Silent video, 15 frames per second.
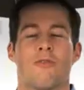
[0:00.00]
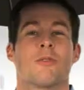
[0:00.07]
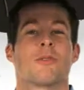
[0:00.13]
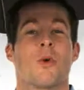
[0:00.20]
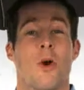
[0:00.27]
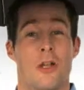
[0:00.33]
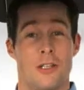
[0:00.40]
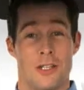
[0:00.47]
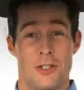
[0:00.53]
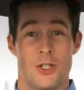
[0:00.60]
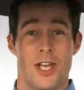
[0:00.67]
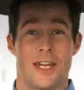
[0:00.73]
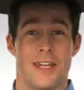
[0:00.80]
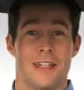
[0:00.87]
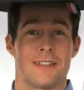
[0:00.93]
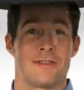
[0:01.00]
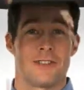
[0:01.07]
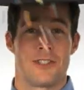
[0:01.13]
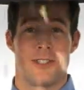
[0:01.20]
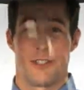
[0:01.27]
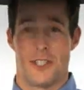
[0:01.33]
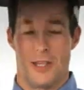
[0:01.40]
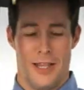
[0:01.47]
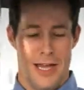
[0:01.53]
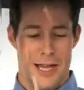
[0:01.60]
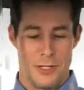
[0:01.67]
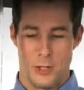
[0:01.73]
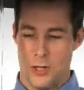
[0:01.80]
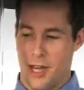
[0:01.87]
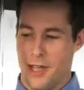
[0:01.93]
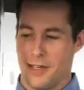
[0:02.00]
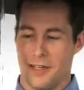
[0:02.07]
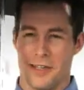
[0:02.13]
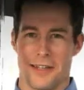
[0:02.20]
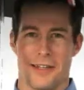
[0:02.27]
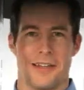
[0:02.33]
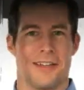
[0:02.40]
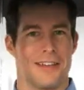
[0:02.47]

From quality checking to lot tracking.